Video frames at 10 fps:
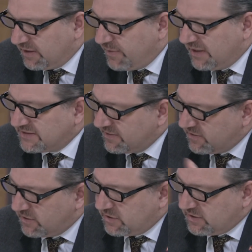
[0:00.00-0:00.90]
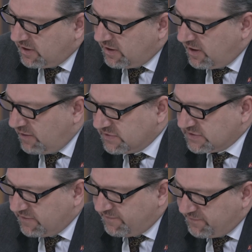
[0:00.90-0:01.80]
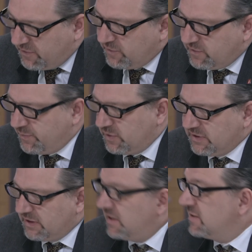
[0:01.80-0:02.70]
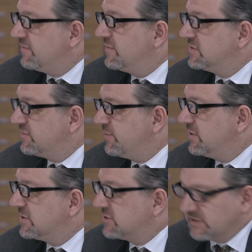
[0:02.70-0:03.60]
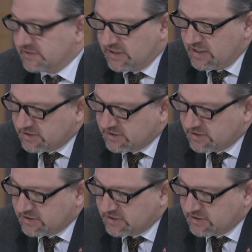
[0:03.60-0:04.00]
debates. And third, I would say follow the political activities of politicians.